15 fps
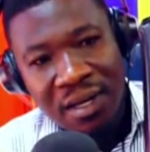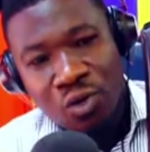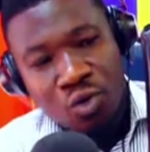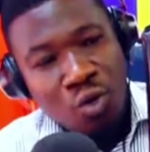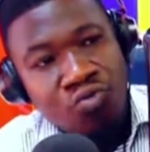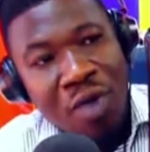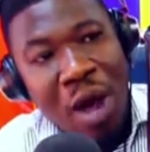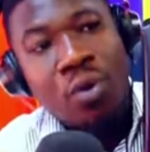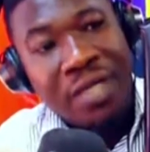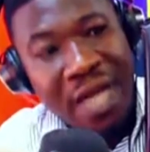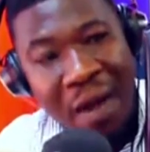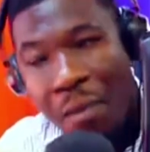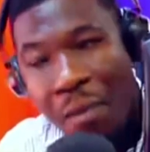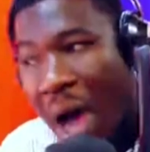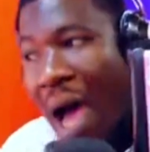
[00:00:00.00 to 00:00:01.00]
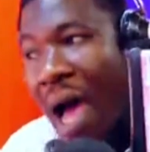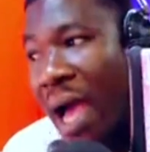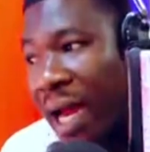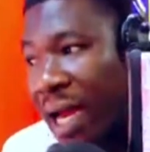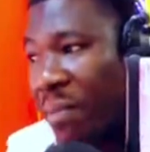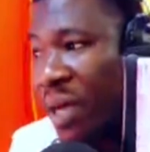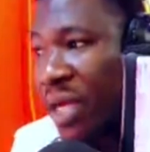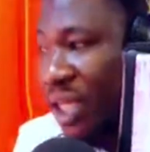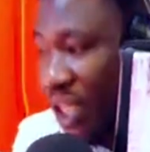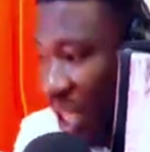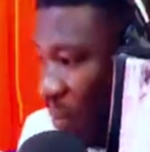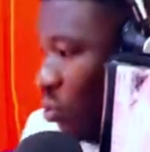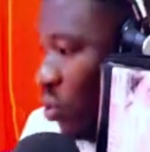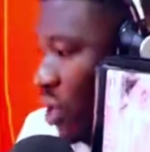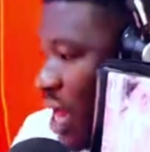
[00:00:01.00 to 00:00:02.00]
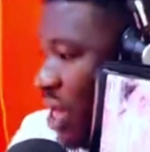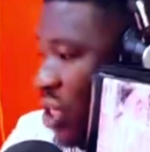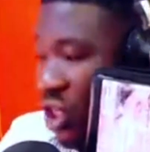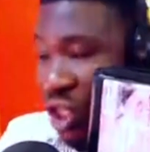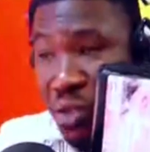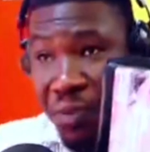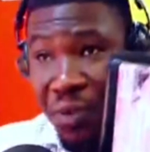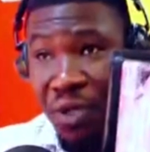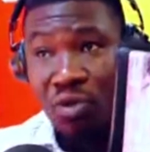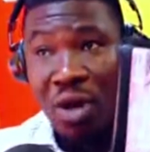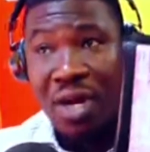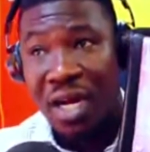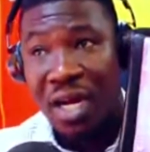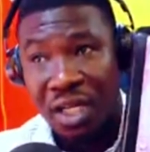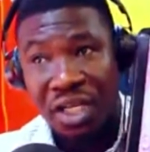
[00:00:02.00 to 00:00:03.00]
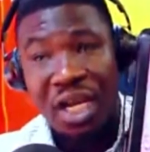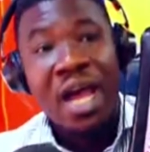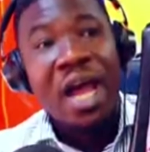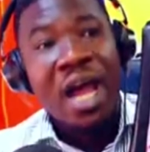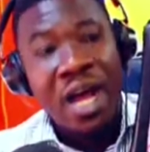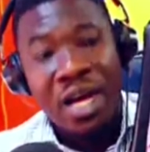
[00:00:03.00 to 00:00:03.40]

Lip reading: So now with them are, and they made some knowledge, spiritual knowledge.